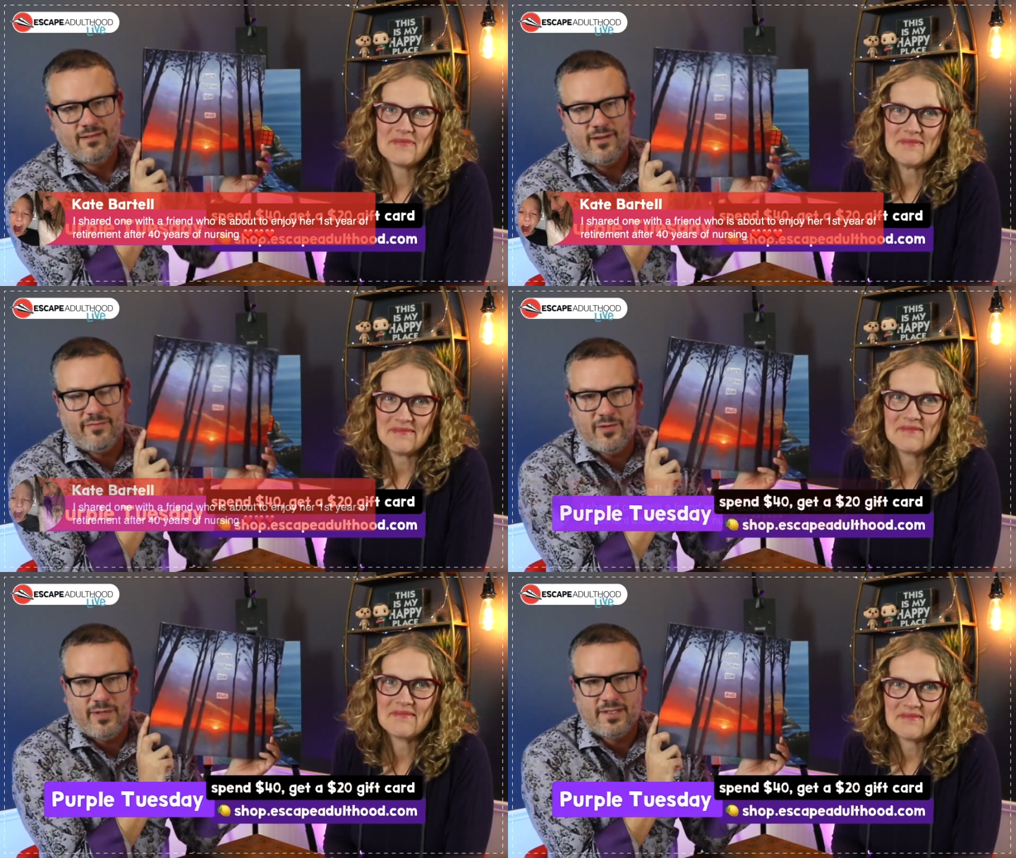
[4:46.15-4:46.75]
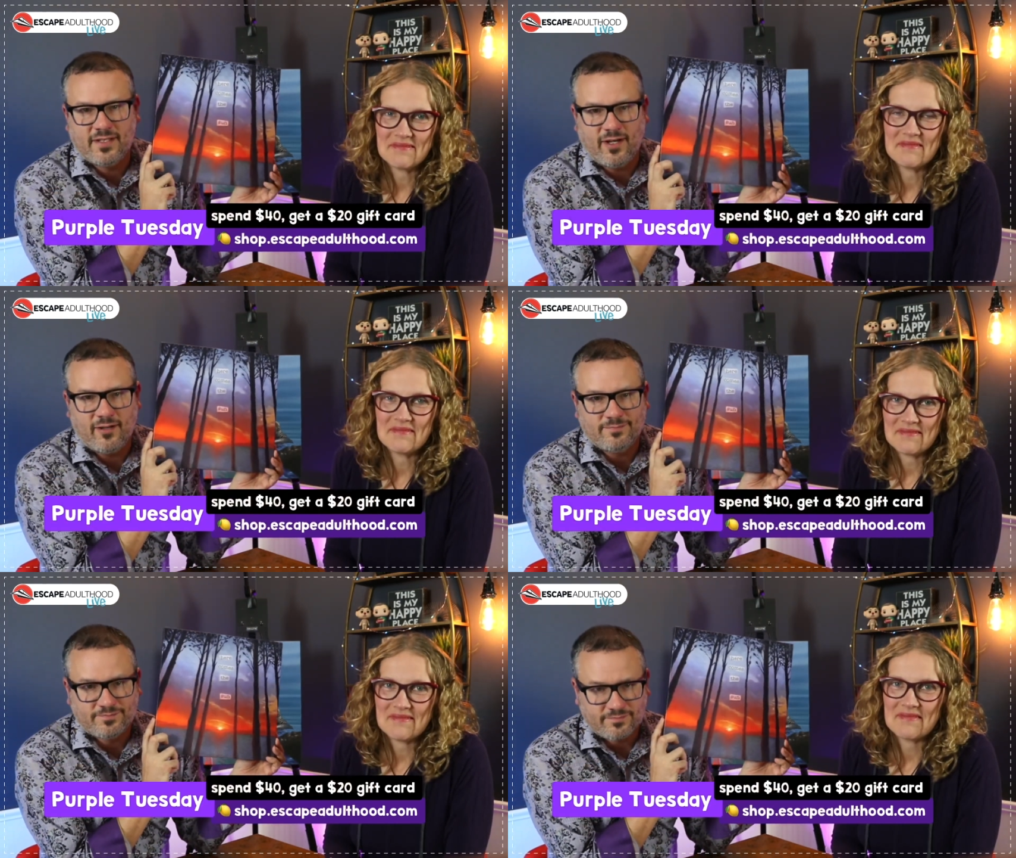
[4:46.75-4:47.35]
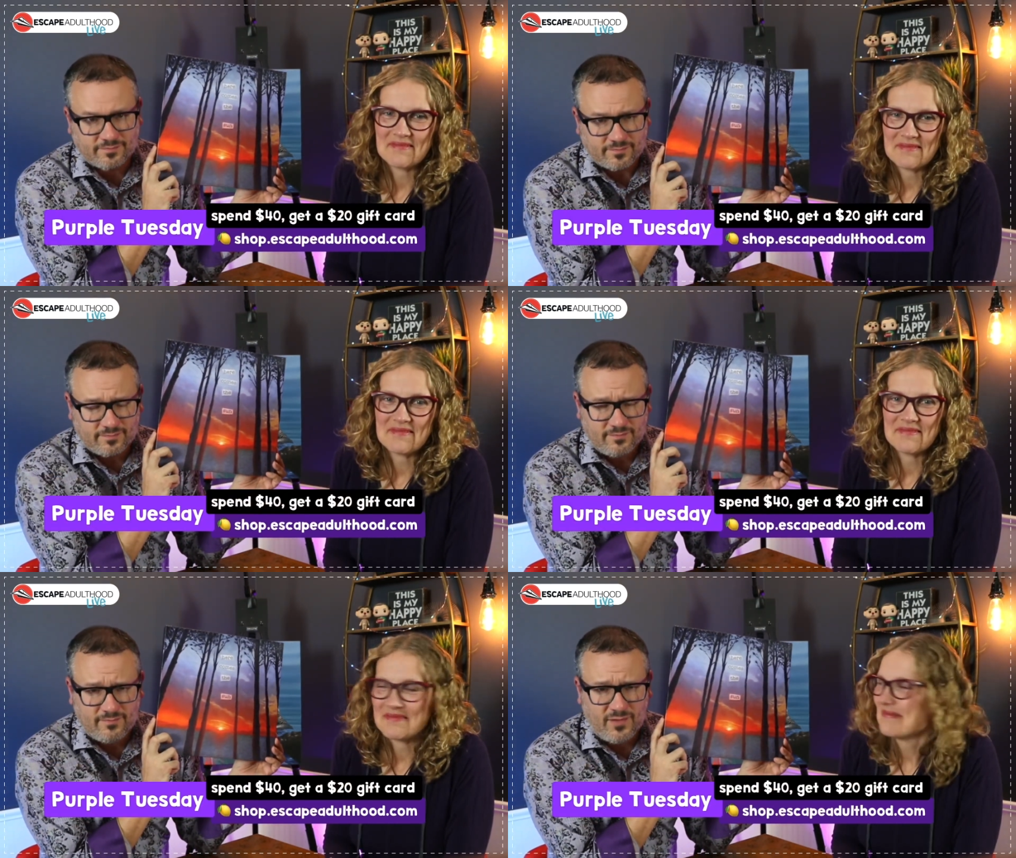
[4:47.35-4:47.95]
Speaker 1: a few weeks ago
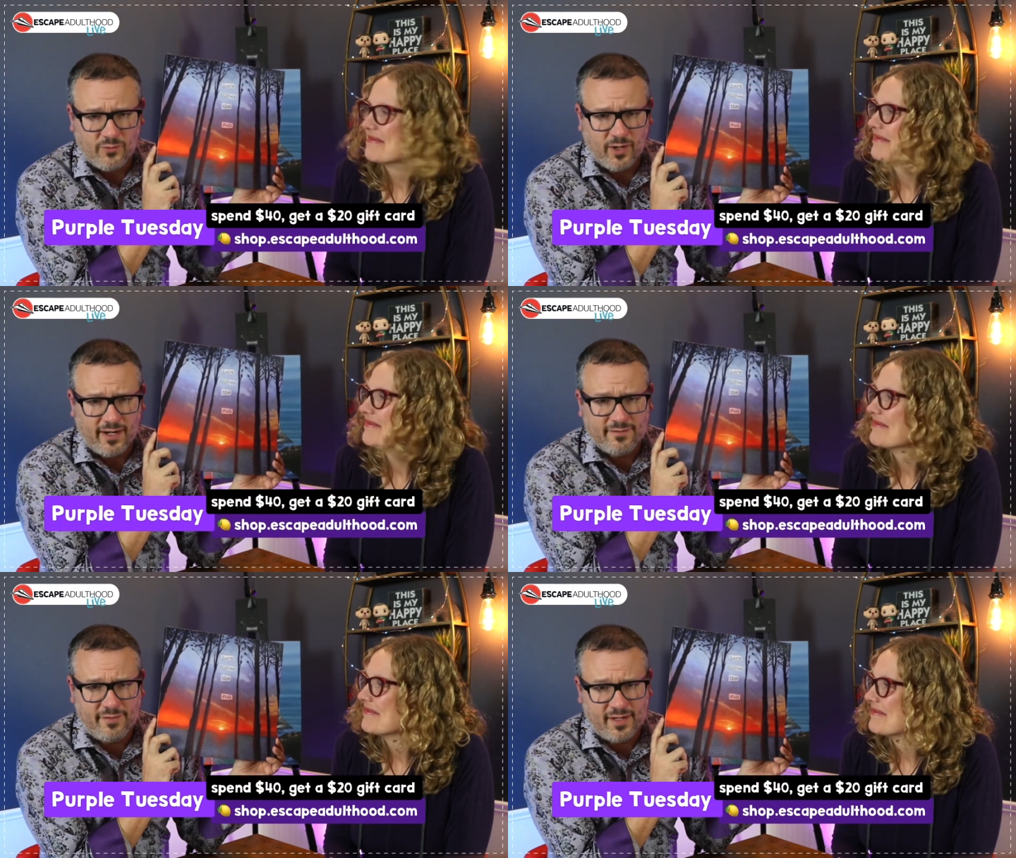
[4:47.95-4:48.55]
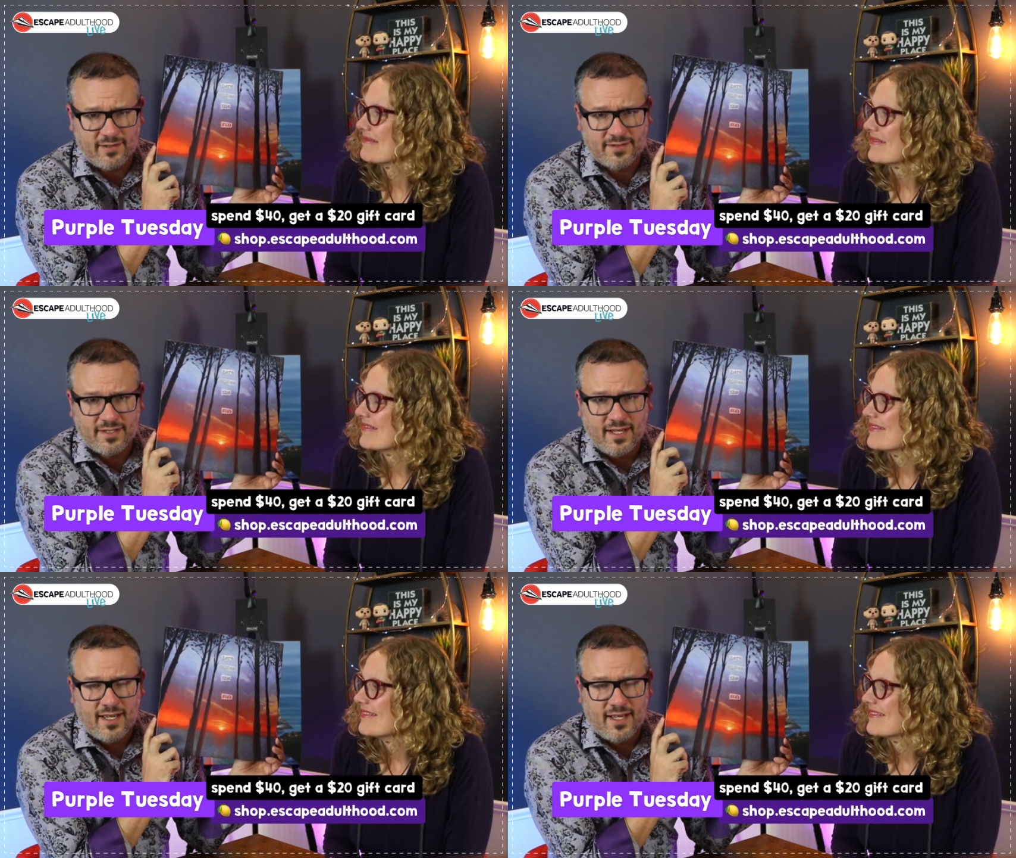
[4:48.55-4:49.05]
where I unveiled